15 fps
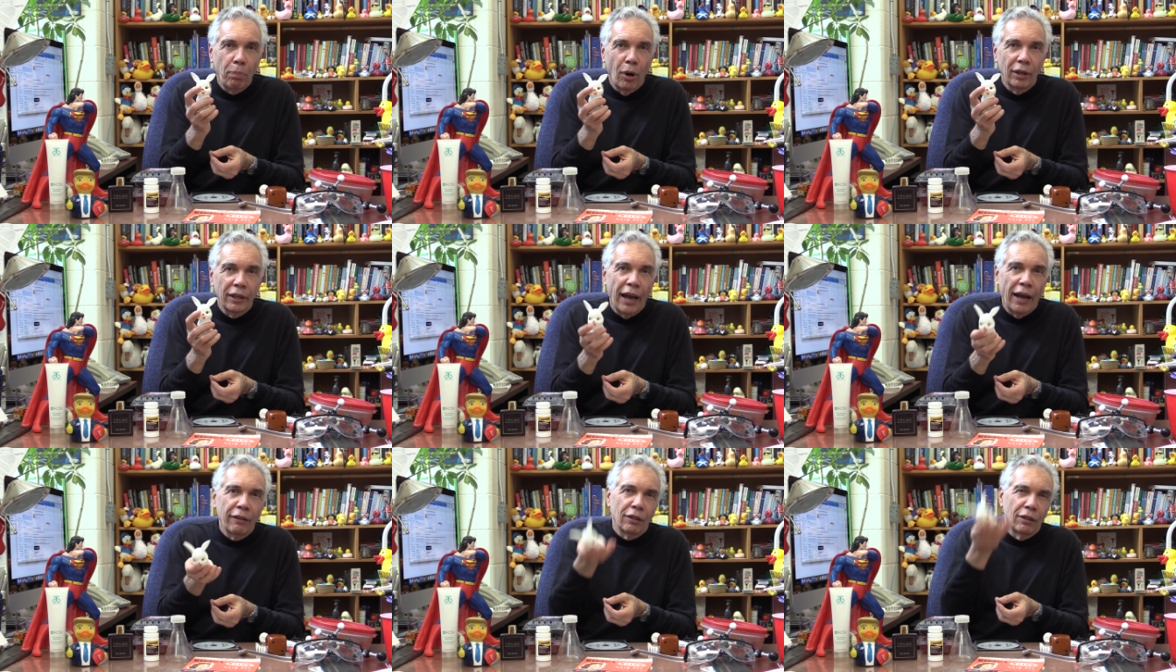
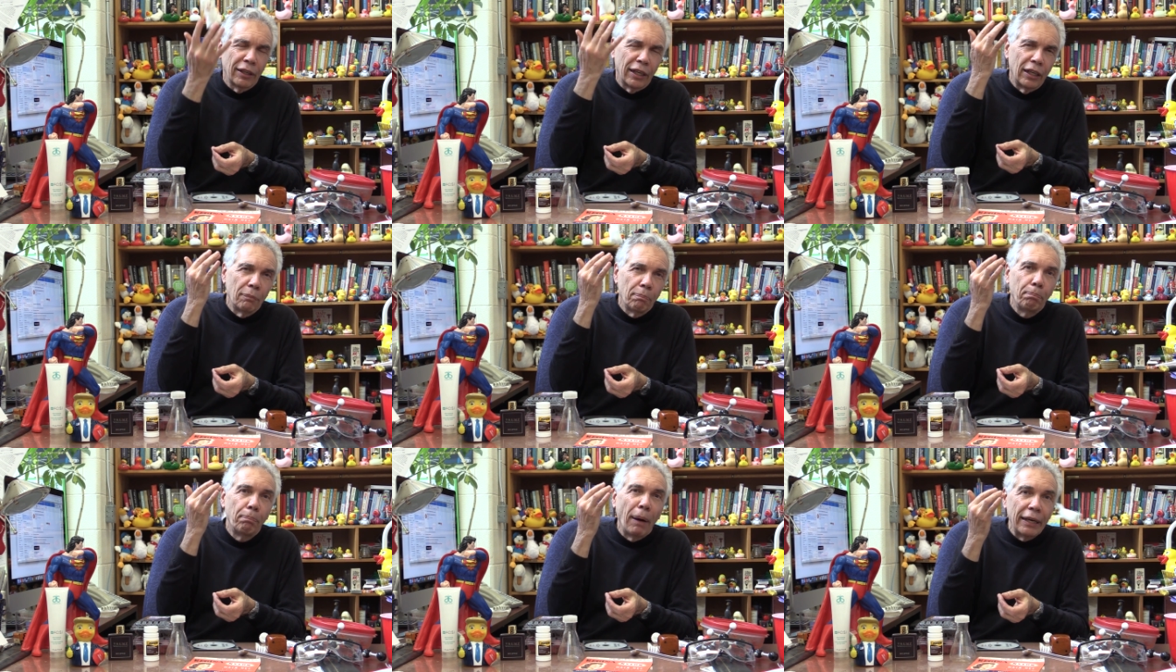
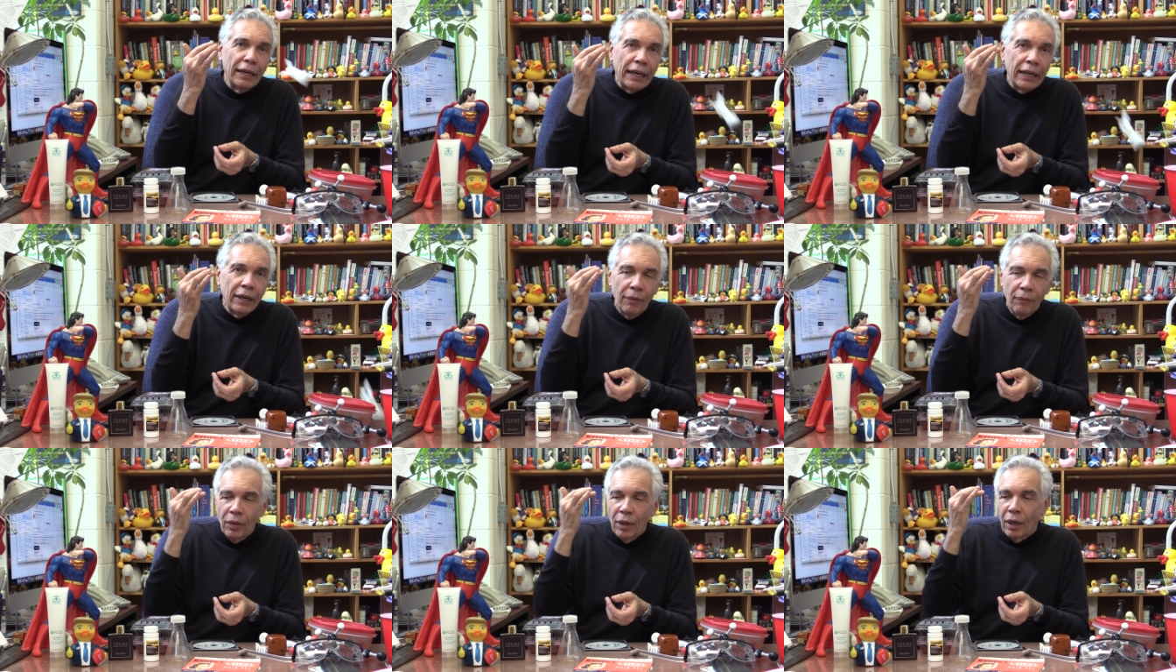polyethylene
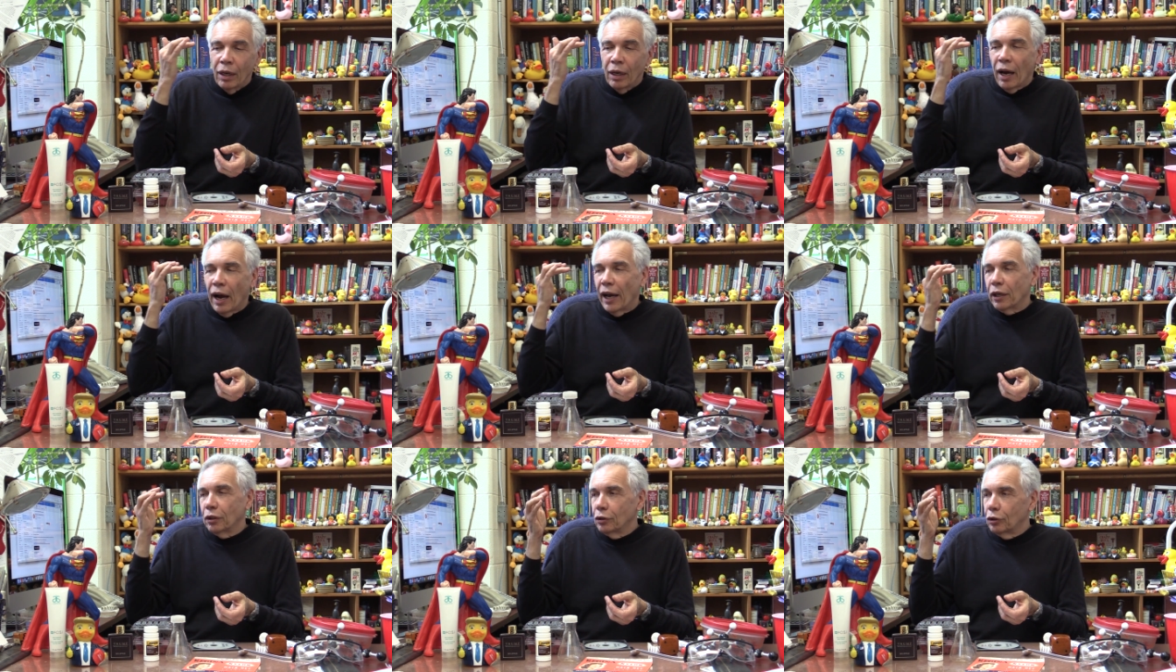bunny.
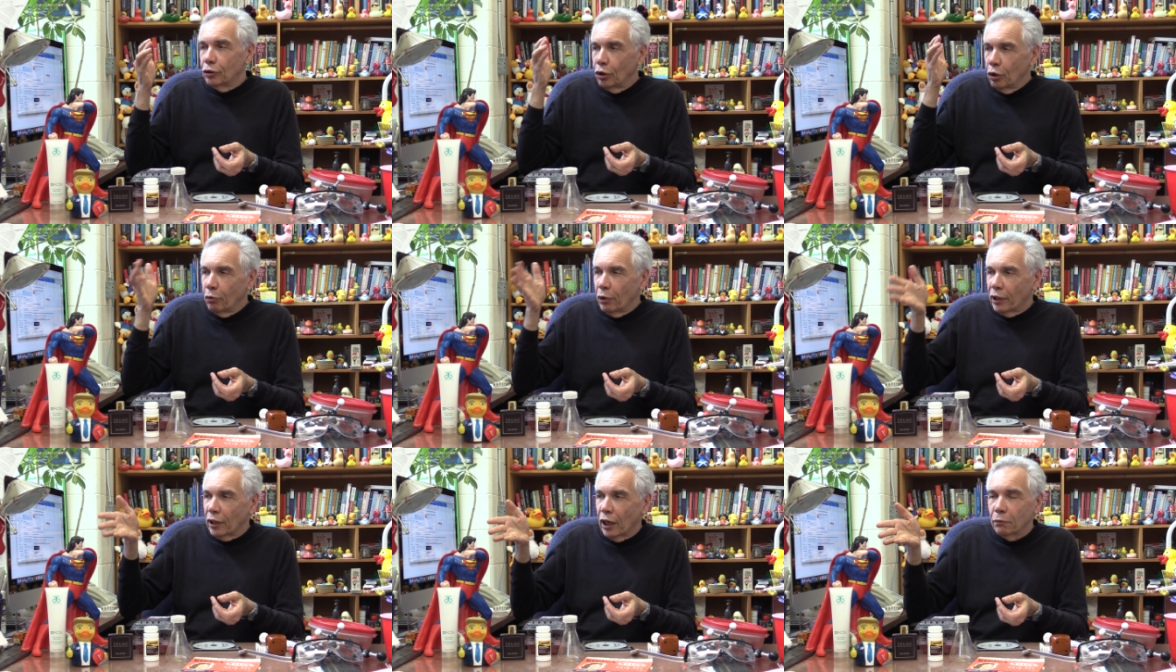I could do
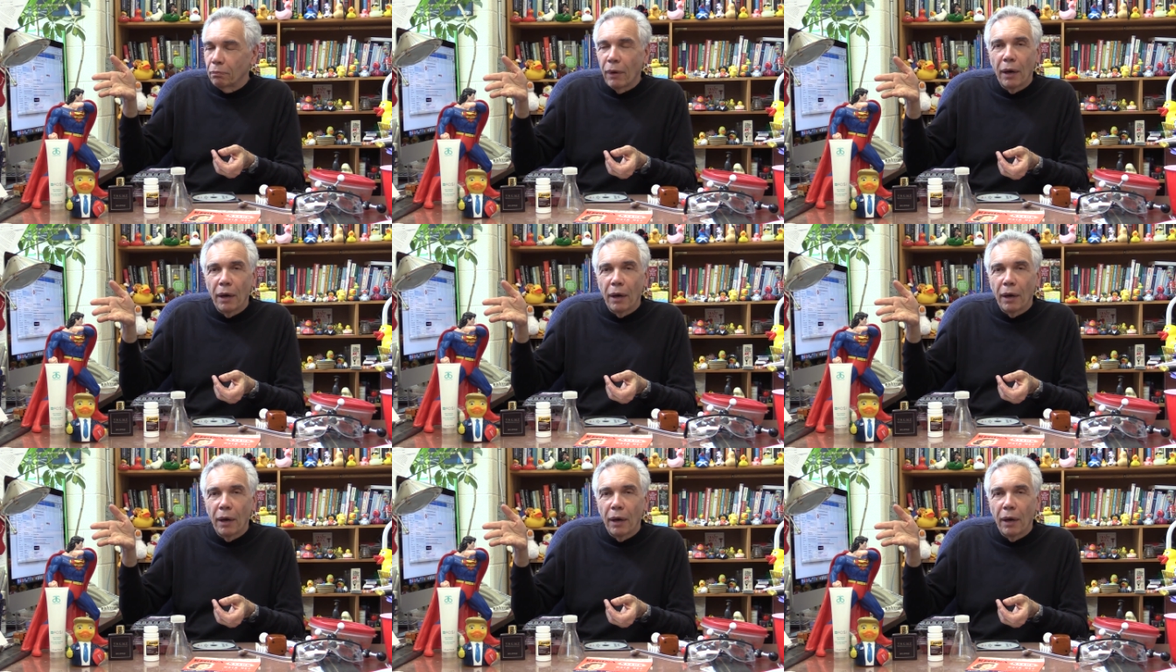without